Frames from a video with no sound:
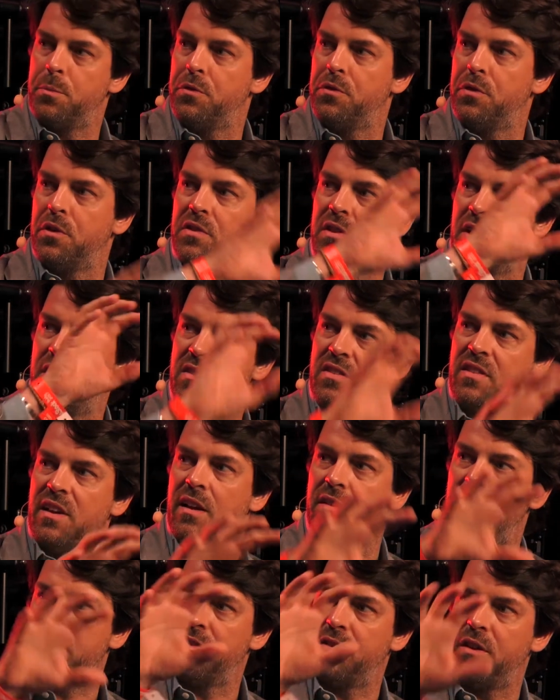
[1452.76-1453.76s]
success,
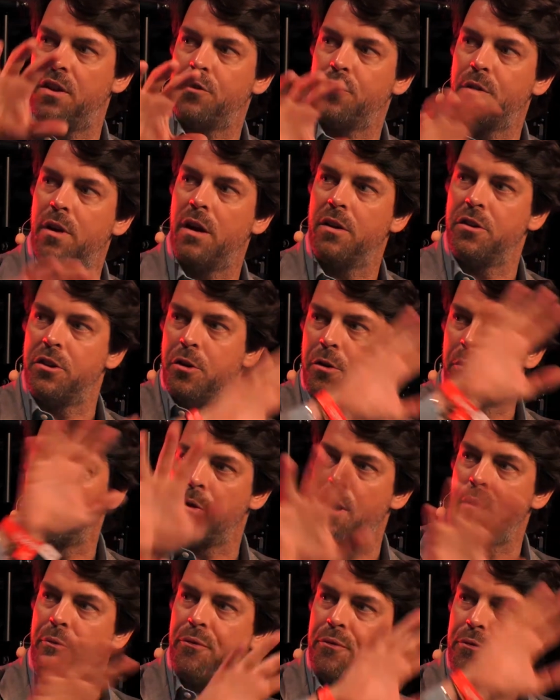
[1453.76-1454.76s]
sales, etc.? Yeah.
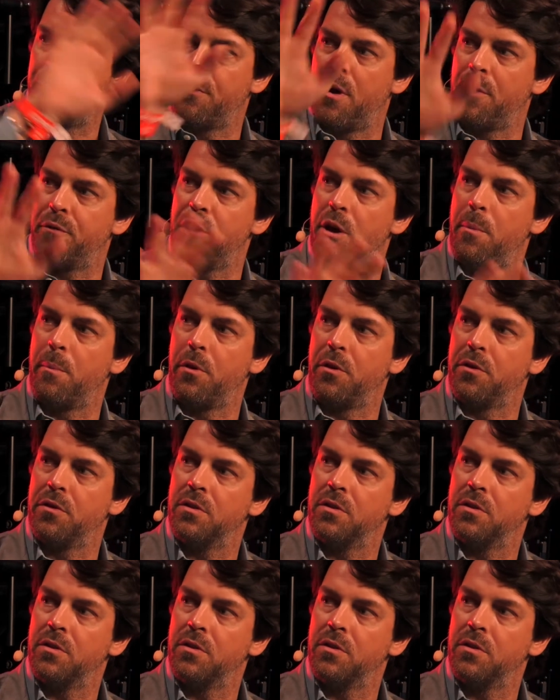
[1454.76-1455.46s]
Rough numbers.